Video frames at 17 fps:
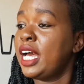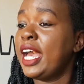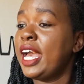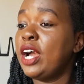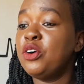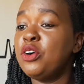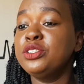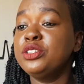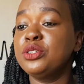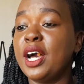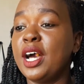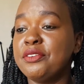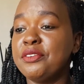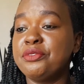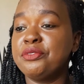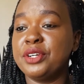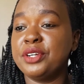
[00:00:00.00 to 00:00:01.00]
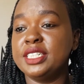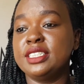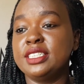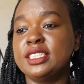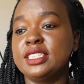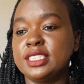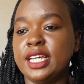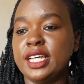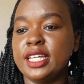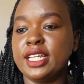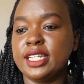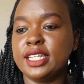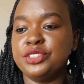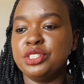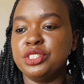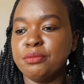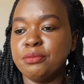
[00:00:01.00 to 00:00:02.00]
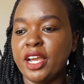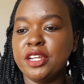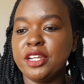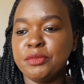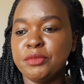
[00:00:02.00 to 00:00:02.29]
I also have phrases there that remind